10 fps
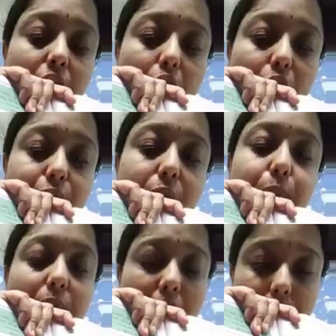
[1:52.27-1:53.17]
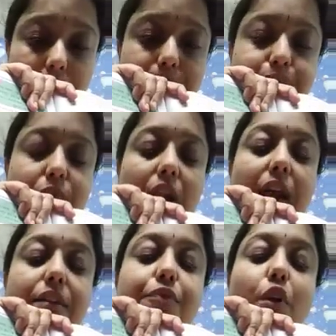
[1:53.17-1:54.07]
of the plant.
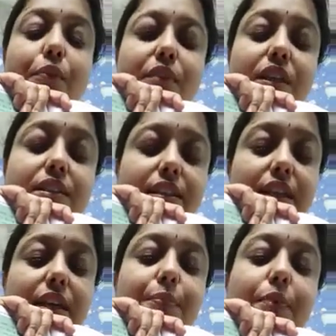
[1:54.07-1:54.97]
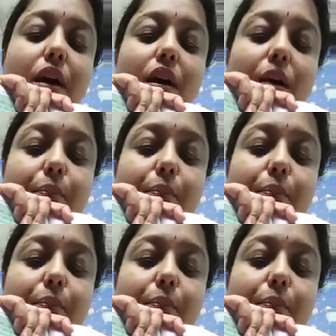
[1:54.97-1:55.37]
And from this leaf,